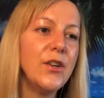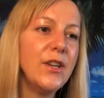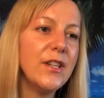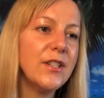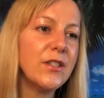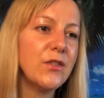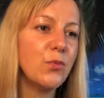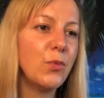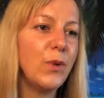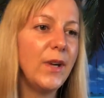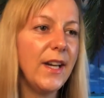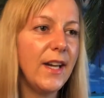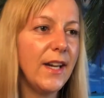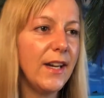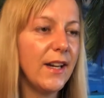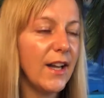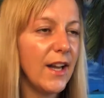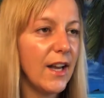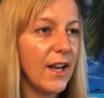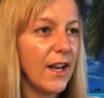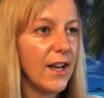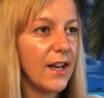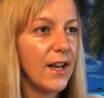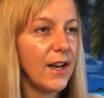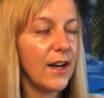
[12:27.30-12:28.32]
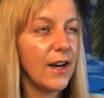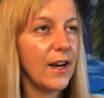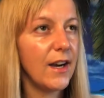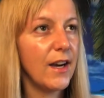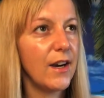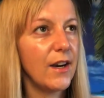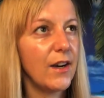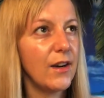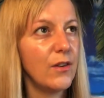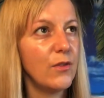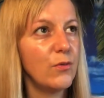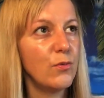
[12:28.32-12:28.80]
we
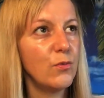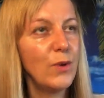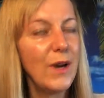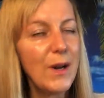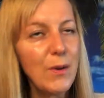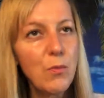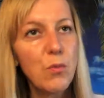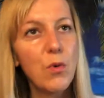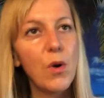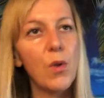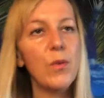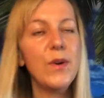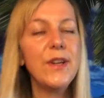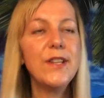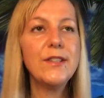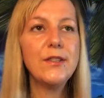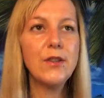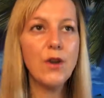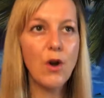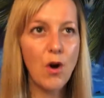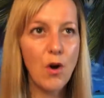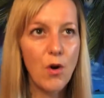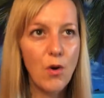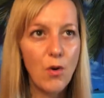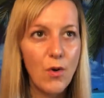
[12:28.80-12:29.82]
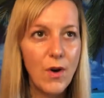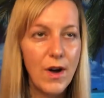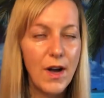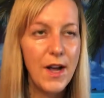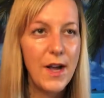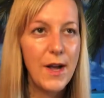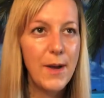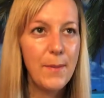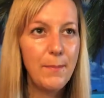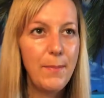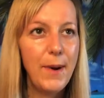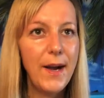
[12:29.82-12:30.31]
reap what we sow,
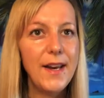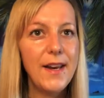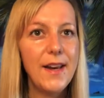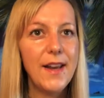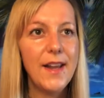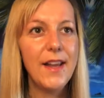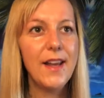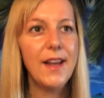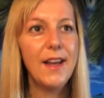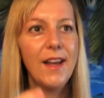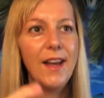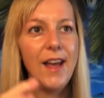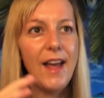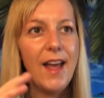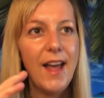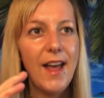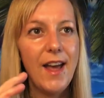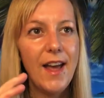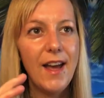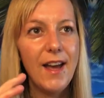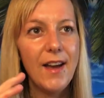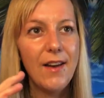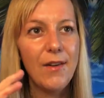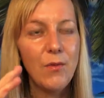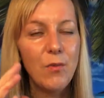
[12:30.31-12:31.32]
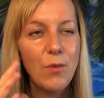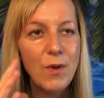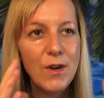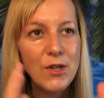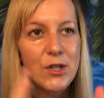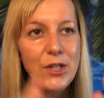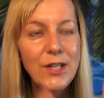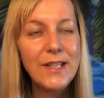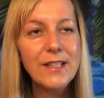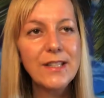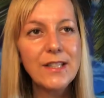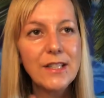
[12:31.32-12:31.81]
but when
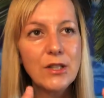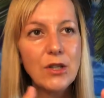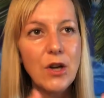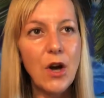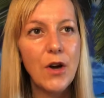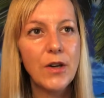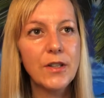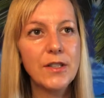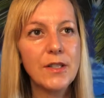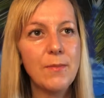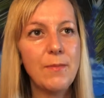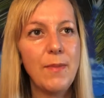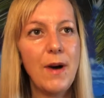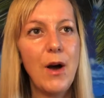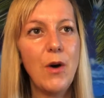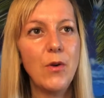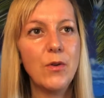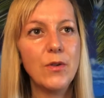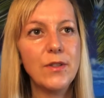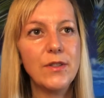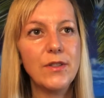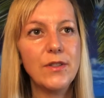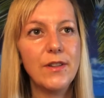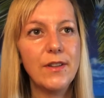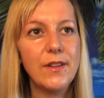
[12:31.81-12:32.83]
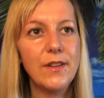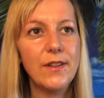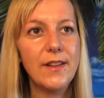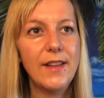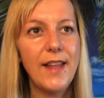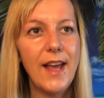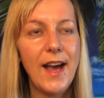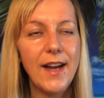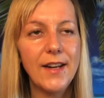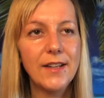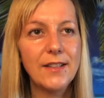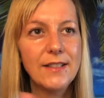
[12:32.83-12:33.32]
Jesus talks about
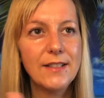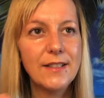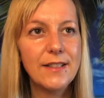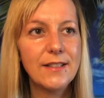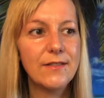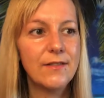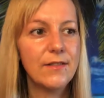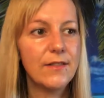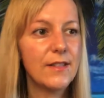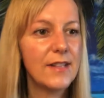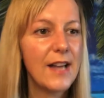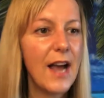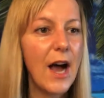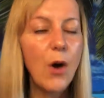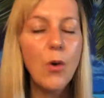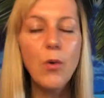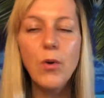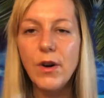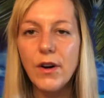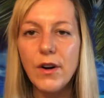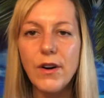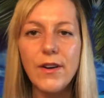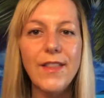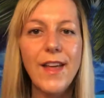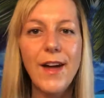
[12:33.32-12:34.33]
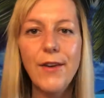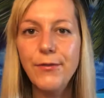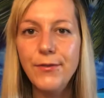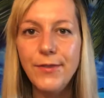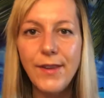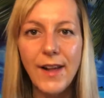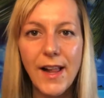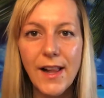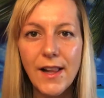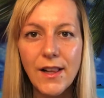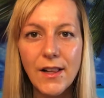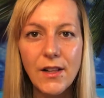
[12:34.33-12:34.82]
that tower that
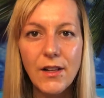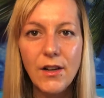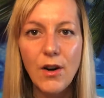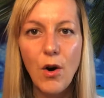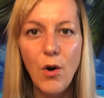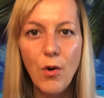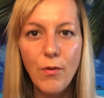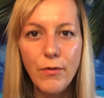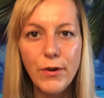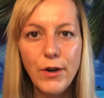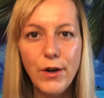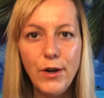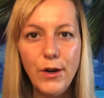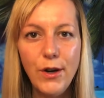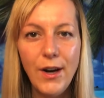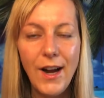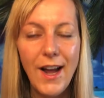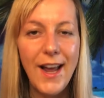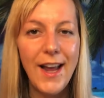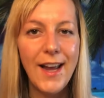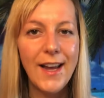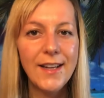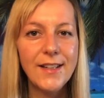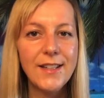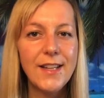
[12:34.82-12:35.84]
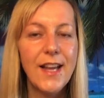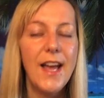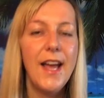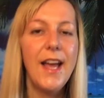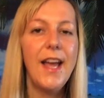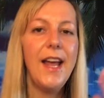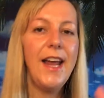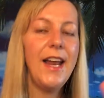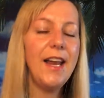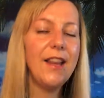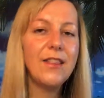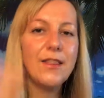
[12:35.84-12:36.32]
fell over and
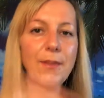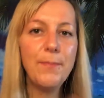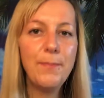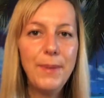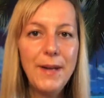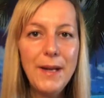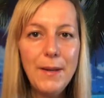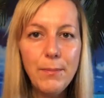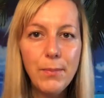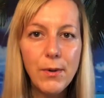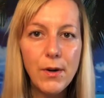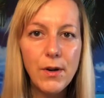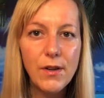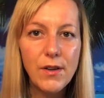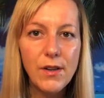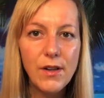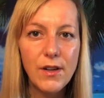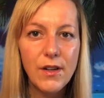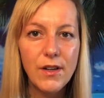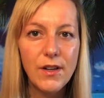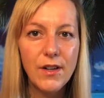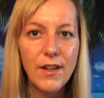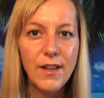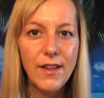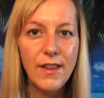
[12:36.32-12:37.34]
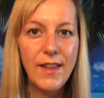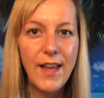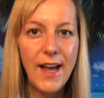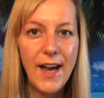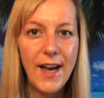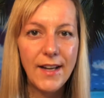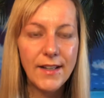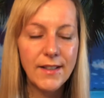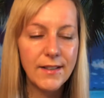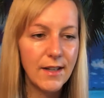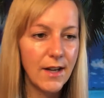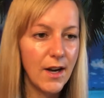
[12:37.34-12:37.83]
hit the people that